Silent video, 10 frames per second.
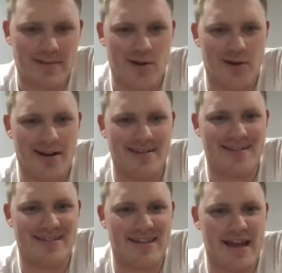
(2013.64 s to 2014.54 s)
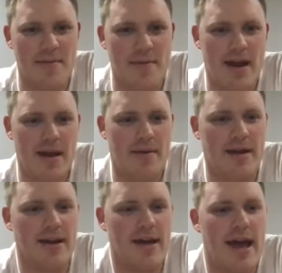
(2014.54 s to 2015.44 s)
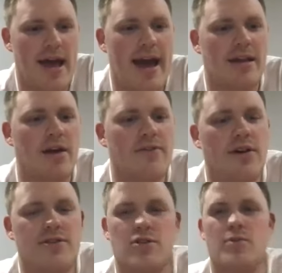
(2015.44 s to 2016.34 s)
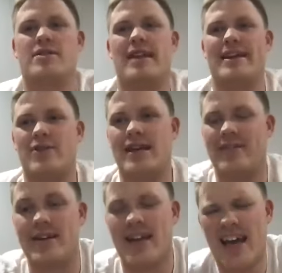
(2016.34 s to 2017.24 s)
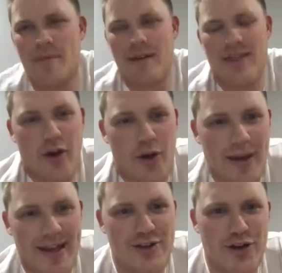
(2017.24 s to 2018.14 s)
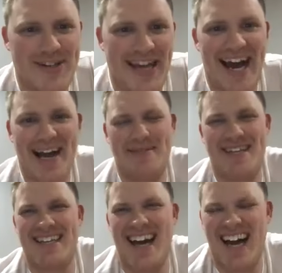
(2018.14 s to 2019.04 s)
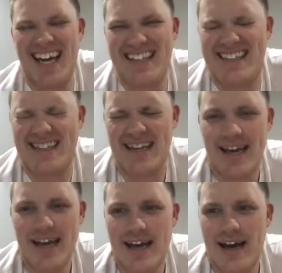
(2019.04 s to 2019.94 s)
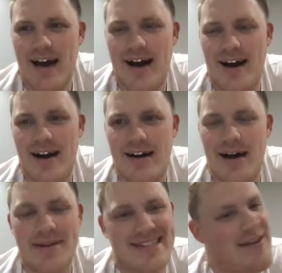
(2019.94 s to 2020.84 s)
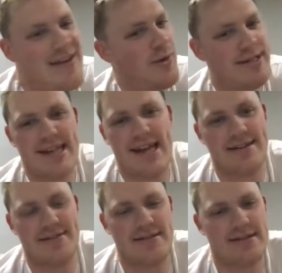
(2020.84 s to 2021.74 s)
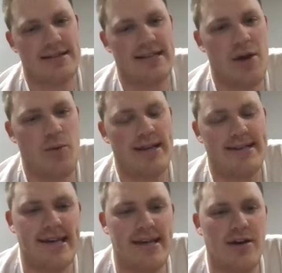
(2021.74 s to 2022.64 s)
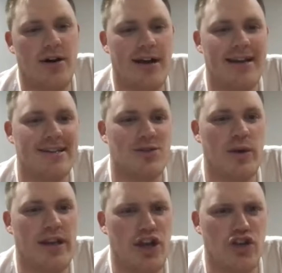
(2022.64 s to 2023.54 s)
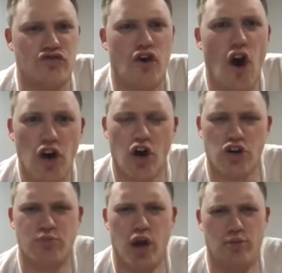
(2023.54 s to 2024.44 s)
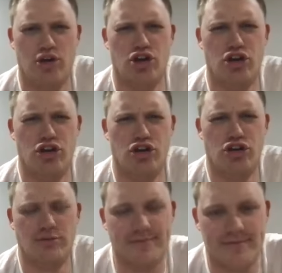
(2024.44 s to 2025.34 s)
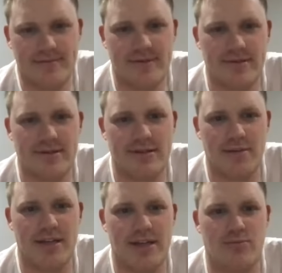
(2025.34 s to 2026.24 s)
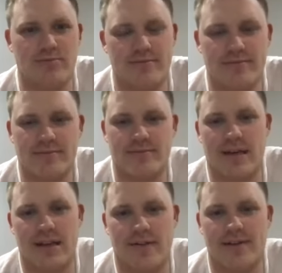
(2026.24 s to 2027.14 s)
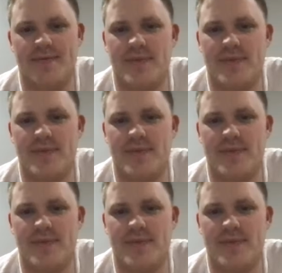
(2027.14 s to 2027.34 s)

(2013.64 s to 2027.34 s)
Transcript: All right. Amen. Amen. Hey, I love y'all so much. Thanks for giving me 30 minutes of your time tonight. I'm excited for Wednesday. Can't wait to see y'all. And this weekend is fine arts, baby. It's going to be dope. I love it.